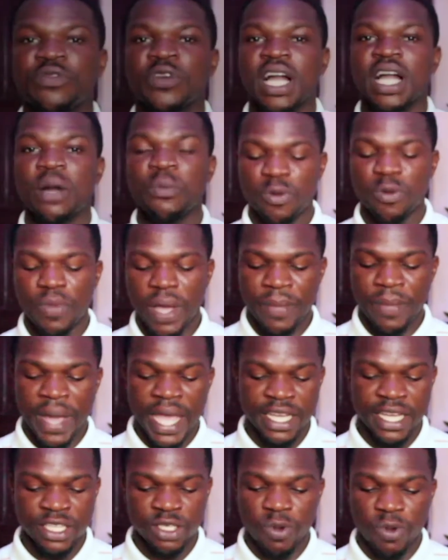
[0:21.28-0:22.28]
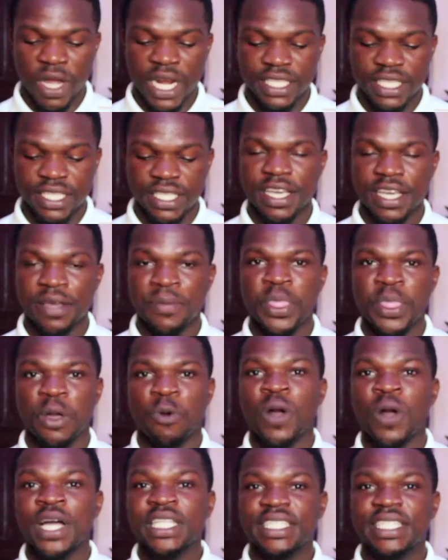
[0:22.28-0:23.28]
you come on my Binance wallet here,
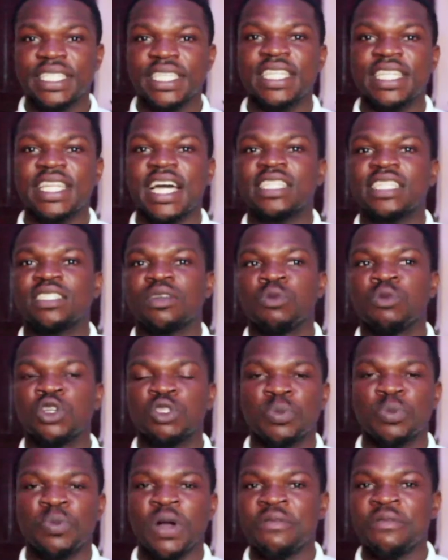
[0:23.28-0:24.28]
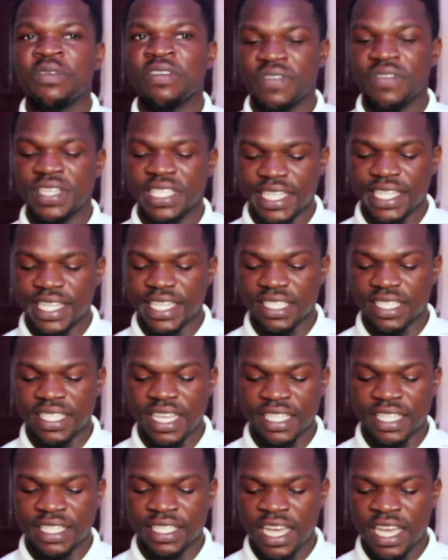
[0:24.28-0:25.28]
one thing that most people have been facing is
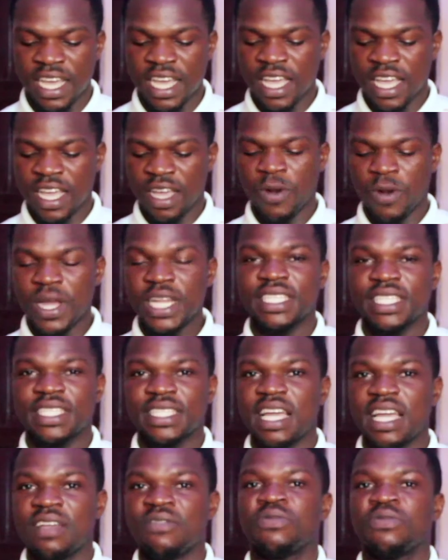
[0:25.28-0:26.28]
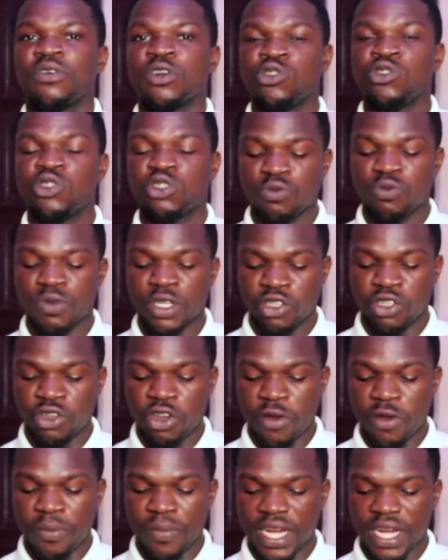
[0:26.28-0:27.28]
that when it's time for you to withdraw
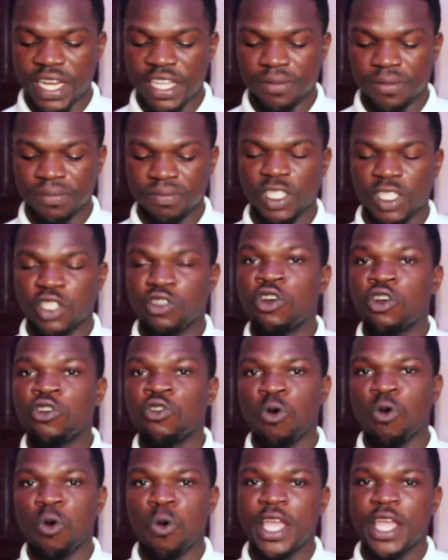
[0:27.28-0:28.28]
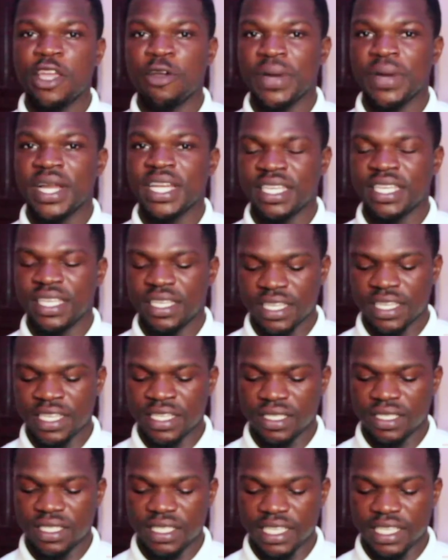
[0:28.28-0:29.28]
your money, you don't know where your money
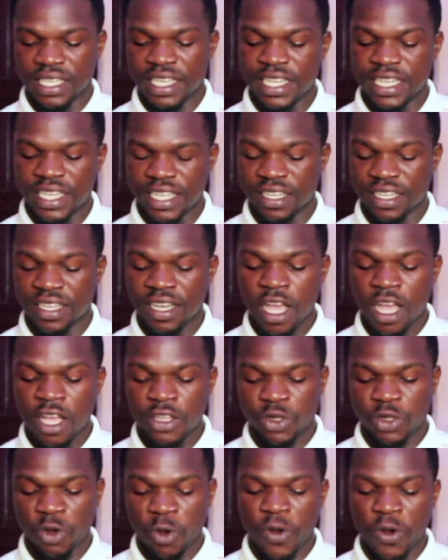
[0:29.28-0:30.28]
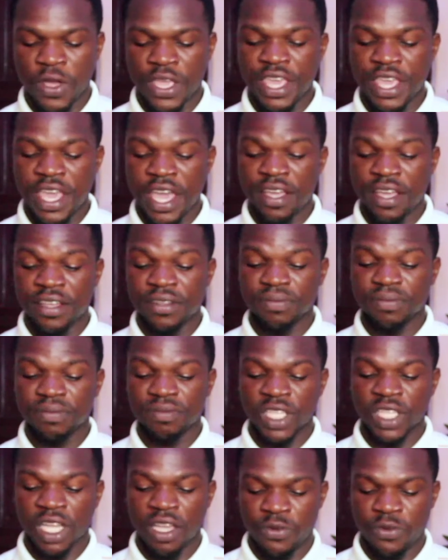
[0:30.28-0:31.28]
is hidden. So here,
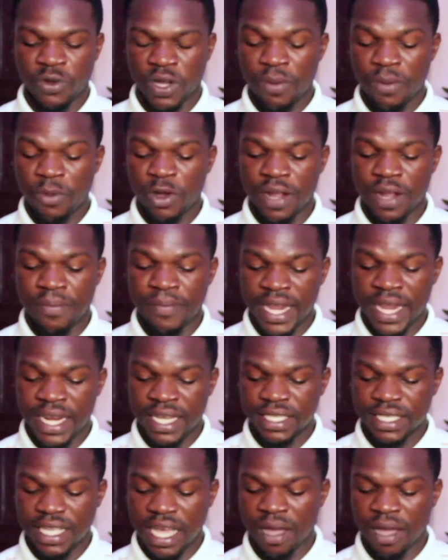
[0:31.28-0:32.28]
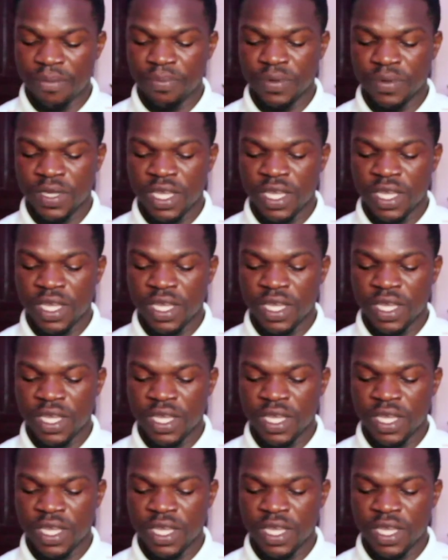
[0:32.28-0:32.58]
if you come on the Binance app,